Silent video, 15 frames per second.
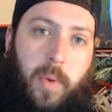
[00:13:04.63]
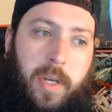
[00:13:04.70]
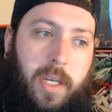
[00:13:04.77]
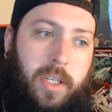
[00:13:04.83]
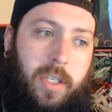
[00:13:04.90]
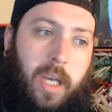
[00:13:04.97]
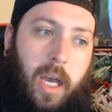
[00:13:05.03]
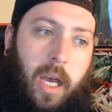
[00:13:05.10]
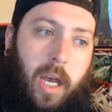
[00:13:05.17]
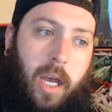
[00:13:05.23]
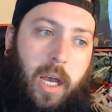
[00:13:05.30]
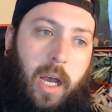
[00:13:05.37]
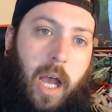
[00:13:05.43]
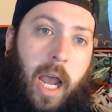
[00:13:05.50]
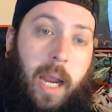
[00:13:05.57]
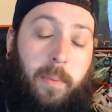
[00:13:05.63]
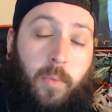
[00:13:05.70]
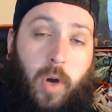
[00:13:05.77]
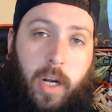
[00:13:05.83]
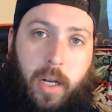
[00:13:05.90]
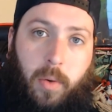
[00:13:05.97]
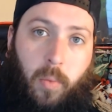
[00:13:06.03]
I am
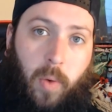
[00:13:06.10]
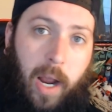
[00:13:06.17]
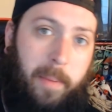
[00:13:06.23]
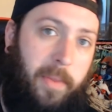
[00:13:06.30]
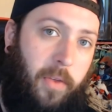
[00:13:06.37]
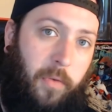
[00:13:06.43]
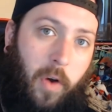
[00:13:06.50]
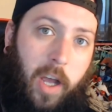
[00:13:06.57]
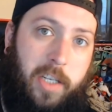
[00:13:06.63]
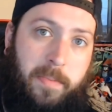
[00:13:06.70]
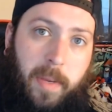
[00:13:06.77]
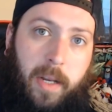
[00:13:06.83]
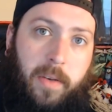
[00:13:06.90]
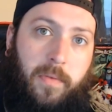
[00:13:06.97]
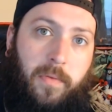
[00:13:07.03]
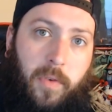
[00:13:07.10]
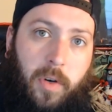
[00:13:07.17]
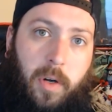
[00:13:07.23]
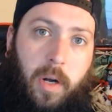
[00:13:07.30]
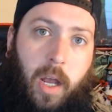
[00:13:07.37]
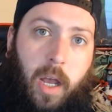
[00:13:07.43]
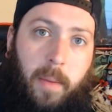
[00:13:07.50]
running Rime of the Frost Maiden
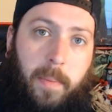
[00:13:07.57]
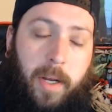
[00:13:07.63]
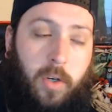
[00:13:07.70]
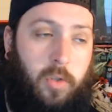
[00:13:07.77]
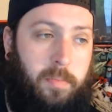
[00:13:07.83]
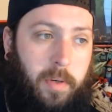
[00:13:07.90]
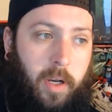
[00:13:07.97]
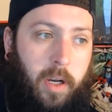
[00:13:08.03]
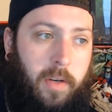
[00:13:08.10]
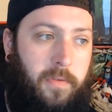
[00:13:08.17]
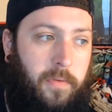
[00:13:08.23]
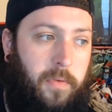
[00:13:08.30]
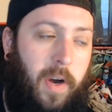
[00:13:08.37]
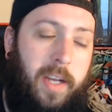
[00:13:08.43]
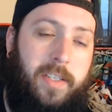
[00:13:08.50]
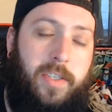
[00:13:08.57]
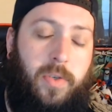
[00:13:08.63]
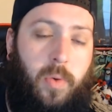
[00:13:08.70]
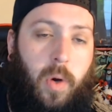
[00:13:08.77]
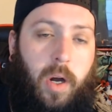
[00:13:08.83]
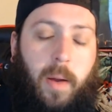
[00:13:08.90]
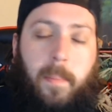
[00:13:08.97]
for my group of friends who
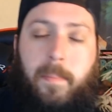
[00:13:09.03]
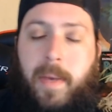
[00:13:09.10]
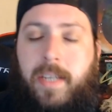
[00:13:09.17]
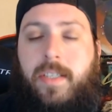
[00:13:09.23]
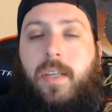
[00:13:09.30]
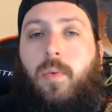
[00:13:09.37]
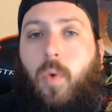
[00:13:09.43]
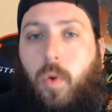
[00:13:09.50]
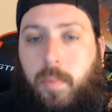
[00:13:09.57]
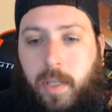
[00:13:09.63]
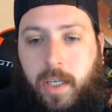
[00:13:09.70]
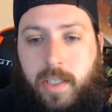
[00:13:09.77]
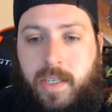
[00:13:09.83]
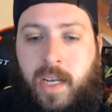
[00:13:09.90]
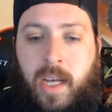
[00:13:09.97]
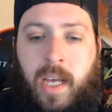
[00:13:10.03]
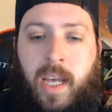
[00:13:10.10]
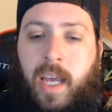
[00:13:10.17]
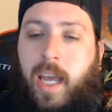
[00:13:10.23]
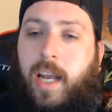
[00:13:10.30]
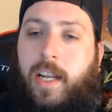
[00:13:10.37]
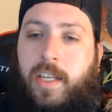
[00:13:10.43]
are amazing role players.
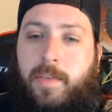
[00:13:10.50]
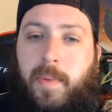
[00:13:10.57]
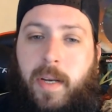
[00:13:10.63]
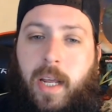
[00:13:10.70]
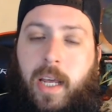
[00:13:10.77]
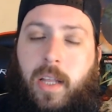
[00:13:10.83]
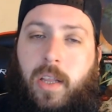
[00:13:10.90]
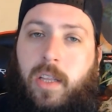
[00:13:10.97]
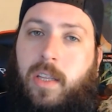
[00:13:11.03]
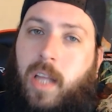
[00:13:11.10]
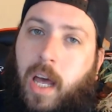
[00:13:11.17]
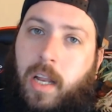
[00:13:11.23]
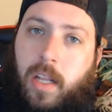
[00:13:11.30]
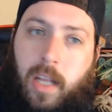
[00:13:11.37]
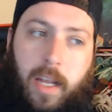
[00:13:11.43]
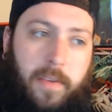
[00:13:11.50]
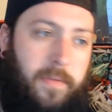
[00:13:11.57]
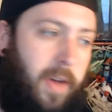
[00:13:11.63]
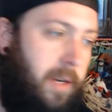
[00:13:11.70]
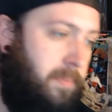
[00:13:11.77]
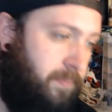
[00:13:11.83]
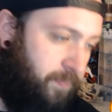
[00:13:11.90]
It has been a lot of
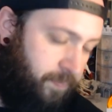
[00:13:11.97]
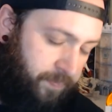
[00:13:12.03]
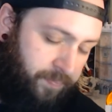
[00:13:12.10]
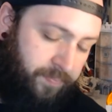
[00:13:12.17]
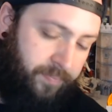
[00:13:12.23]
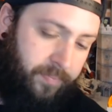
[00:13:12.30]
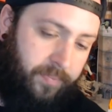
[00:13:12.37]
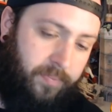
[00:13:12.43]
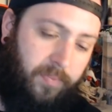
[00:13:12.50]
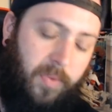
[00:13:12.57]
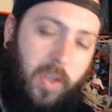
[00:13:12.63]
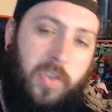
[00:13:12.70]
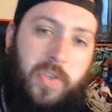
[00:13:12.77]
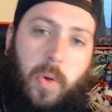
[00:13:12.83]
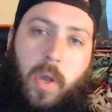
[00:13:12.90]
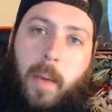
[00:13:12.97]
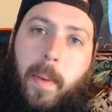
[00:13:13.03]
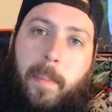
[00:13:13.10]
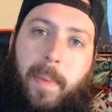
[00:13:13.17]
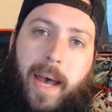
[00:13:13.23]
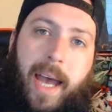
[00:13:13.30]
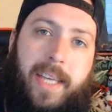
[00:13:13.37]
fun. So come on
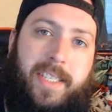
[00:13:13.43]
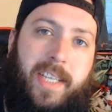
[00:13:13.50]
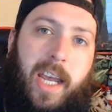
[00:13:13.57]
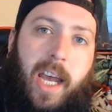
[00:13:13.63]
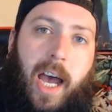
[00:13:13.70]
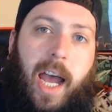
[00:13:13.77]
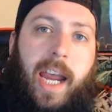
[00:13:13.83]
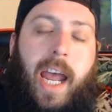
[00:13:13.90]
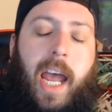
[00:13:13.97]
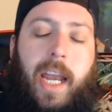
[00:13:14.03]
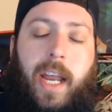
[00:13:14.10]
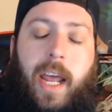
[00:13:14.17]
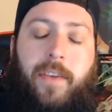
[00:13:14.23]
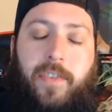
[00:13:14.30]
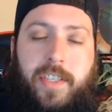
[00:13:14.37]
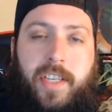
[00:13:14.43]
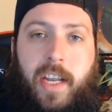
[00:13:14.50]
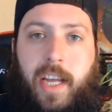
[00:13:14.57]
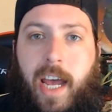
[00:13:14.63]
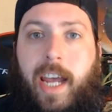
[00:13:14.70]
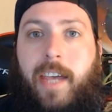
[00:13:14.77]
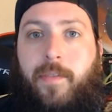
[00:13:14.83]
by, say hi, and every Sunday
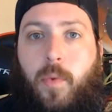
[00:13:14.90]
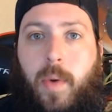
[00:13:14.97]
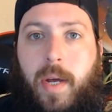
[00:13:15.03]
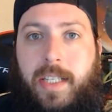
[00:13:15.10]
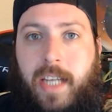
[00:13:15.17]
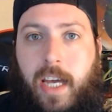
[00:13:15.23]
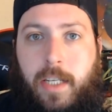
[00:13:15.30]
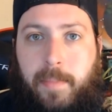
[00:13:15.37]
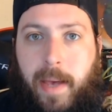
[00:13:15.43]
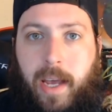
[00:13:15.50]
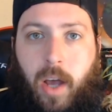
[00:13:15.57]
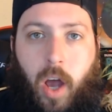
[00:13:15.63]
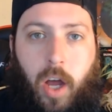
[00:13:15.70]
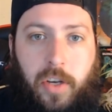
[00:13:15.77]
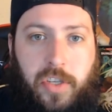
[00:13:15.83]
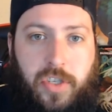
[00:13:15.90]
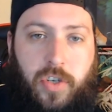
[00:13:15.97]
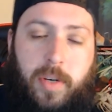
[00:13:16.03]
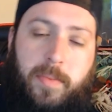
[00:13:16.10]
I give away a dice bag on stream.